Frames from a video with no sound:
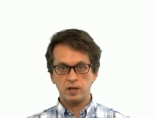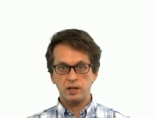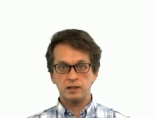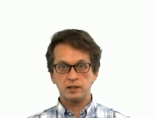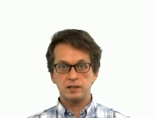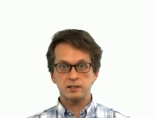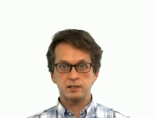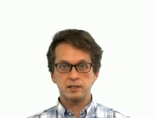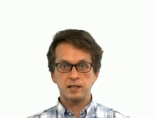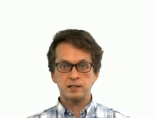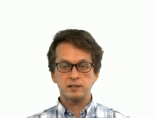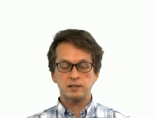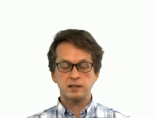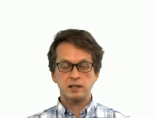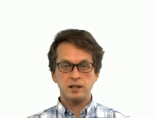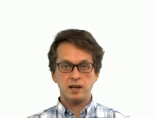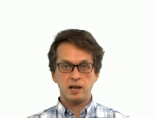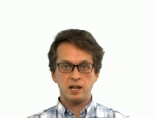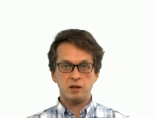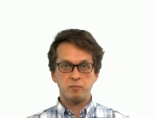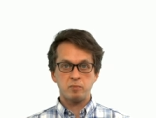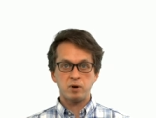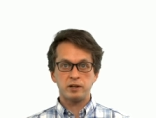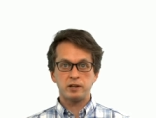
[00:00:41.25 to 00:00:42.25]
in the sense that
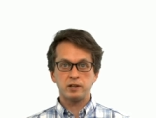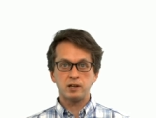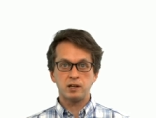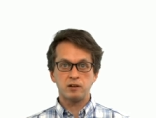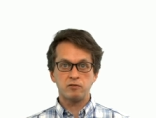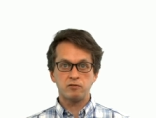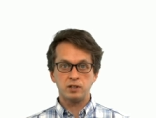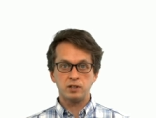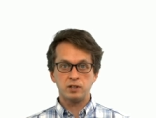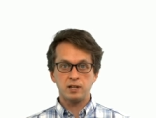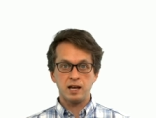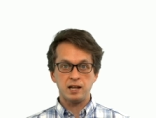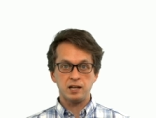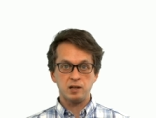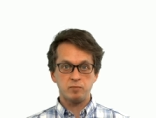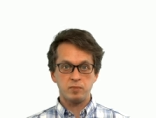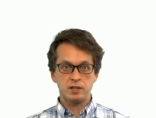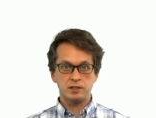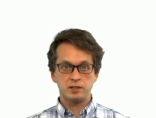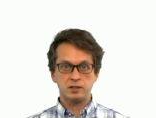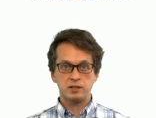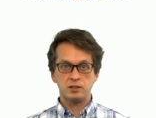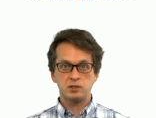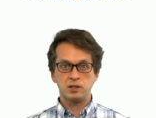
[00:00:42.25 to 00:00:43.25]
anybody can read any
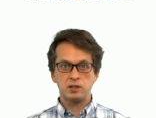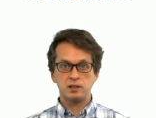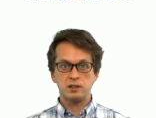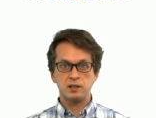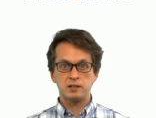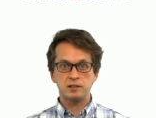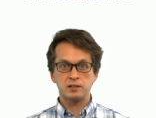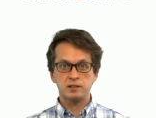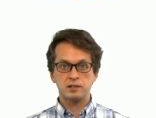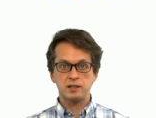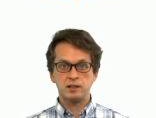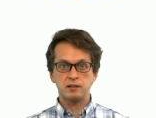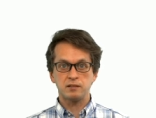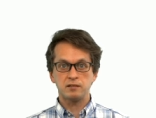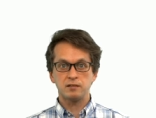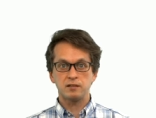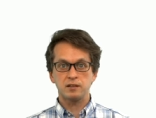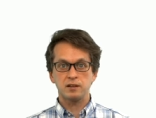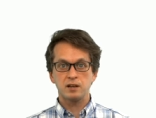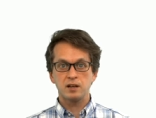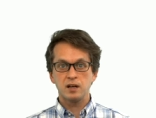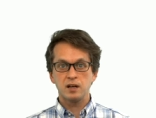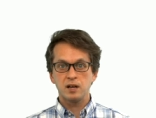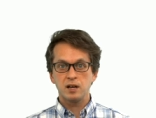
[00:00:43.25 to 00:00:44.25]
message that they send.
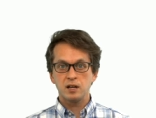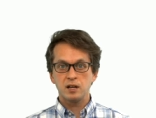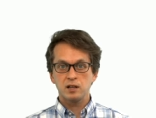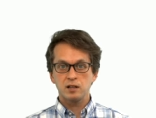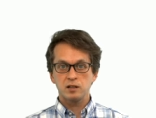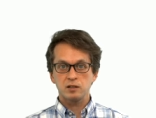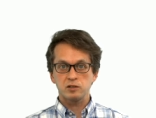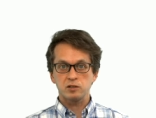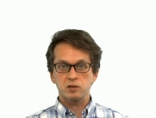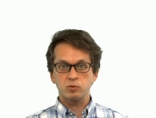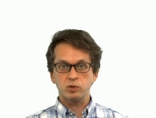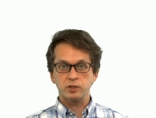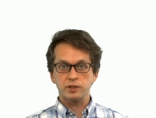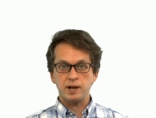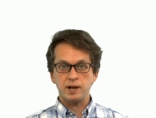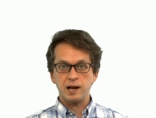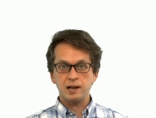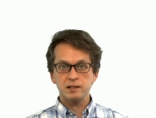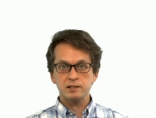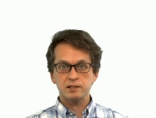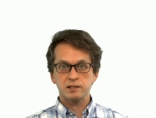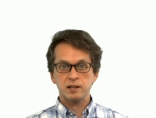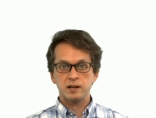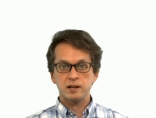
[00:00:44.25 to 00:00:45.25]
So what
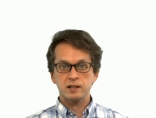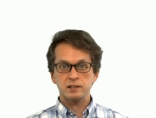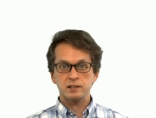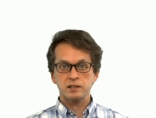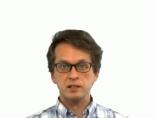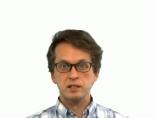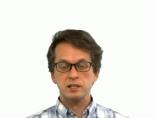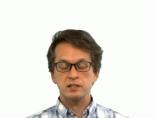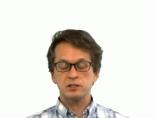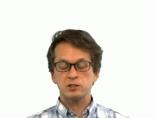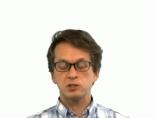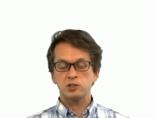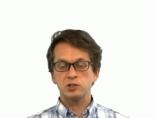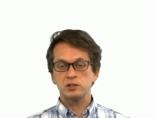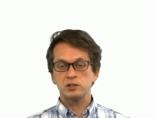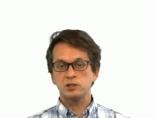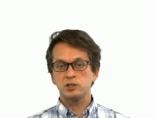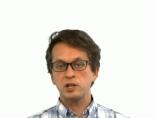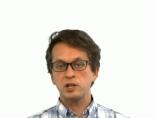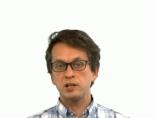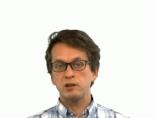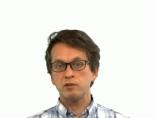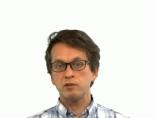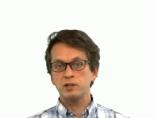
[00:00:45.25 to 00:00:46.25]
Alice does is she
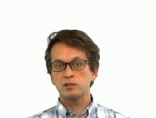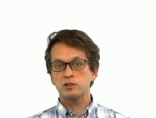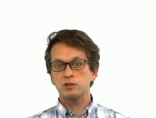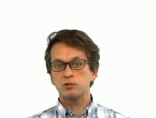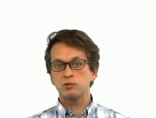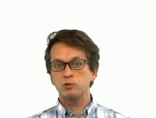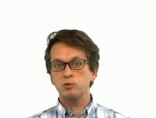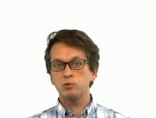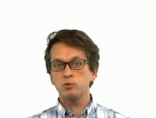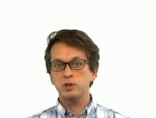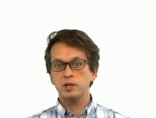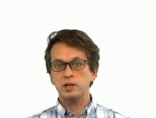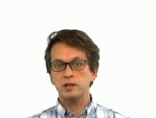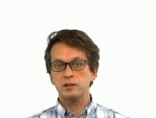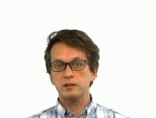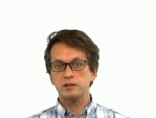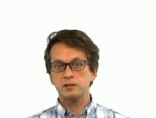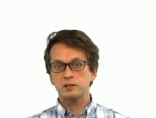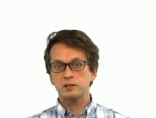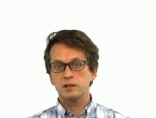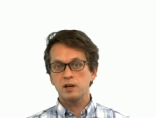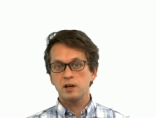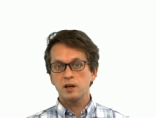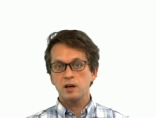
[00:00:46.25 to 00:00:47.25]
generates two
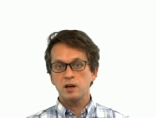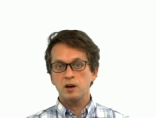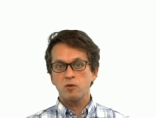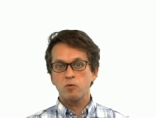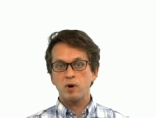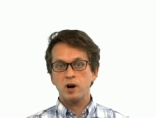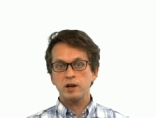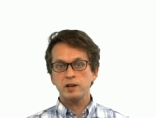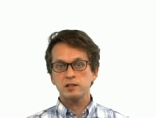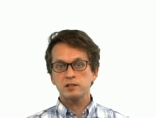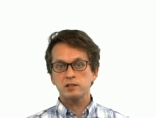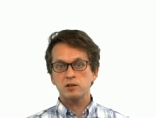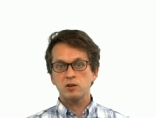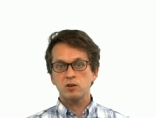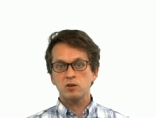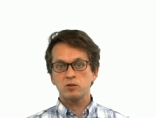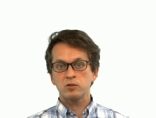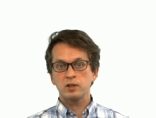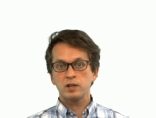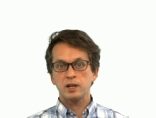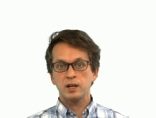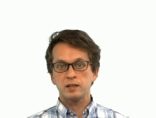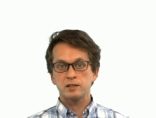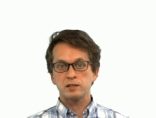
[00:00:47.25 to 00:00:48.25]
keys. One is
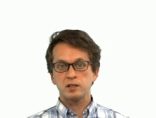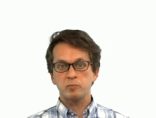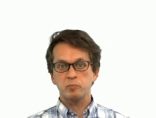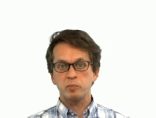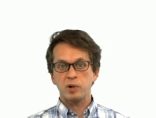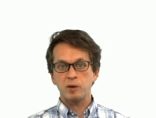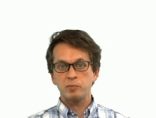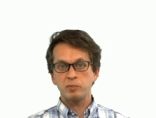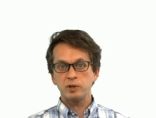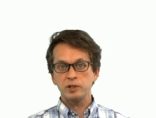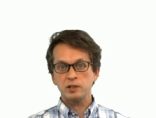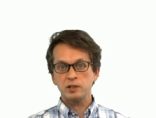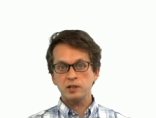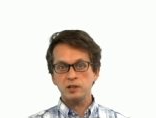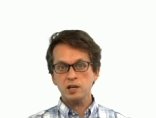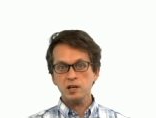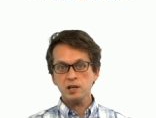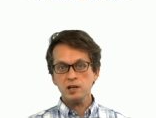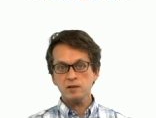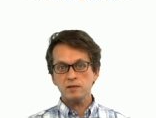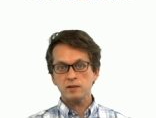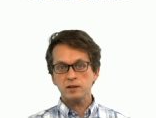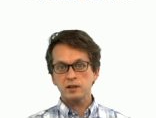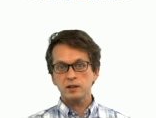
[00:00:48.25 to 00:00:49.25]
known as the public
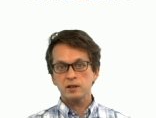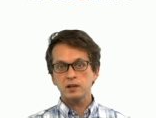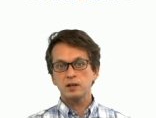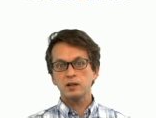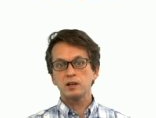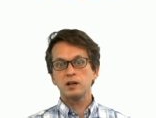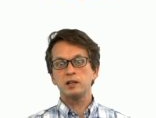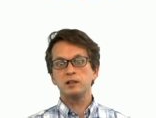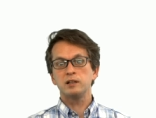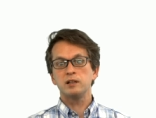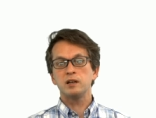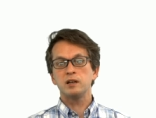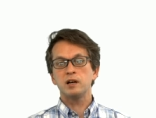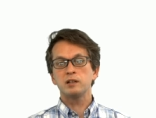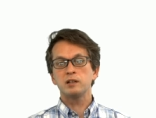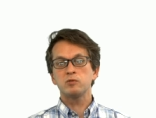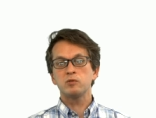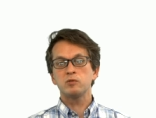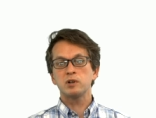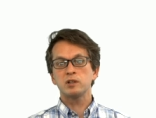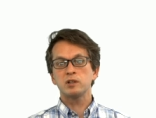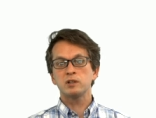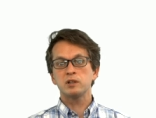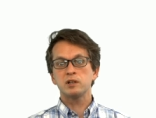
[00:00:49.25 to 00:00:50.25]
key and the
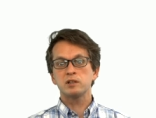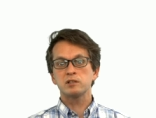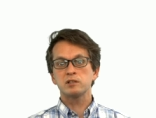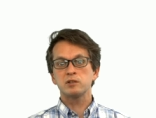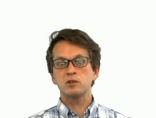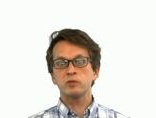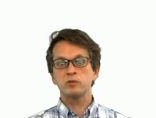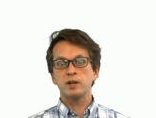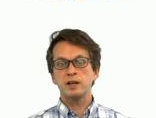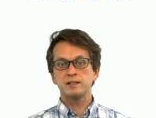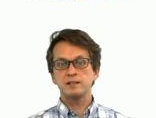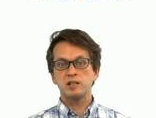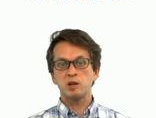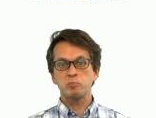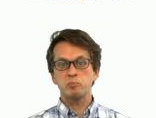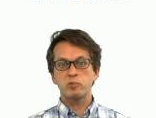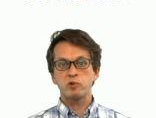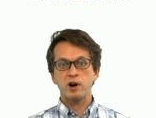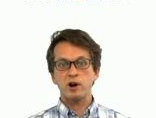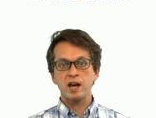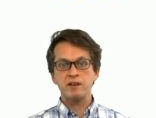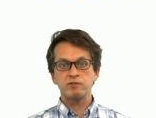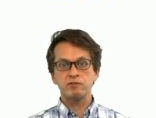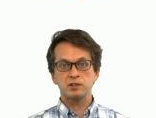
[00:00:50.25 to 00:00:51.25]
other one is known as the
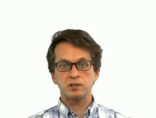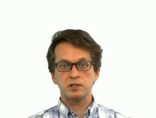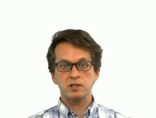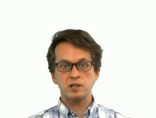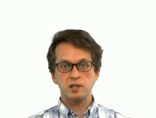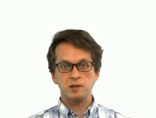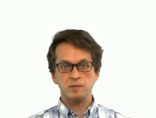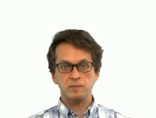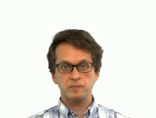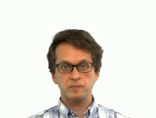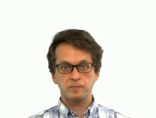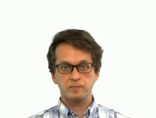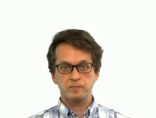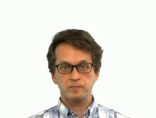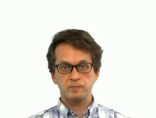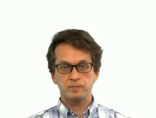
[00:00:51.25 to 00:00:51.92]
private key.